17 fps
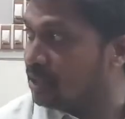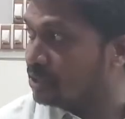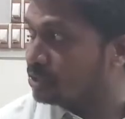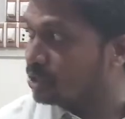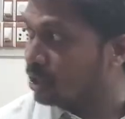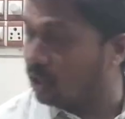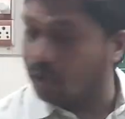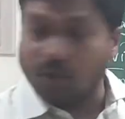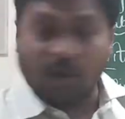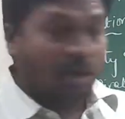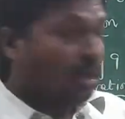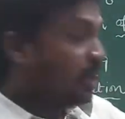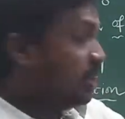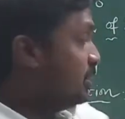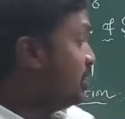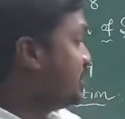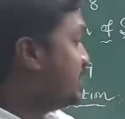
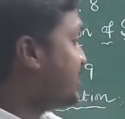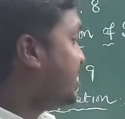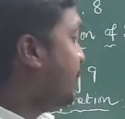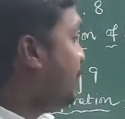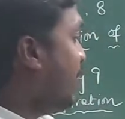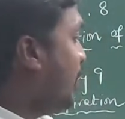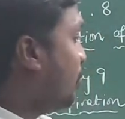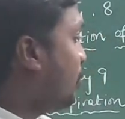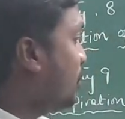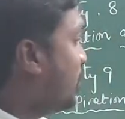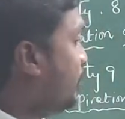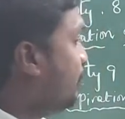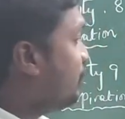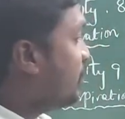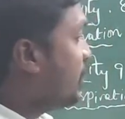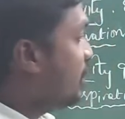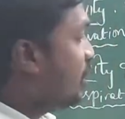So, this is
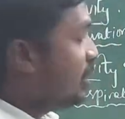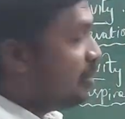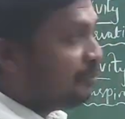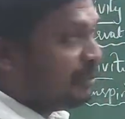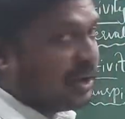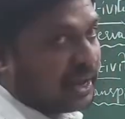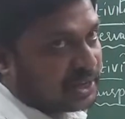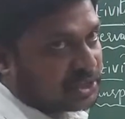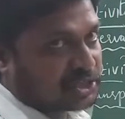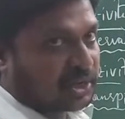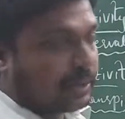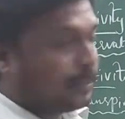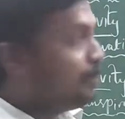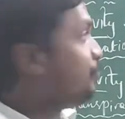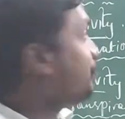about venation.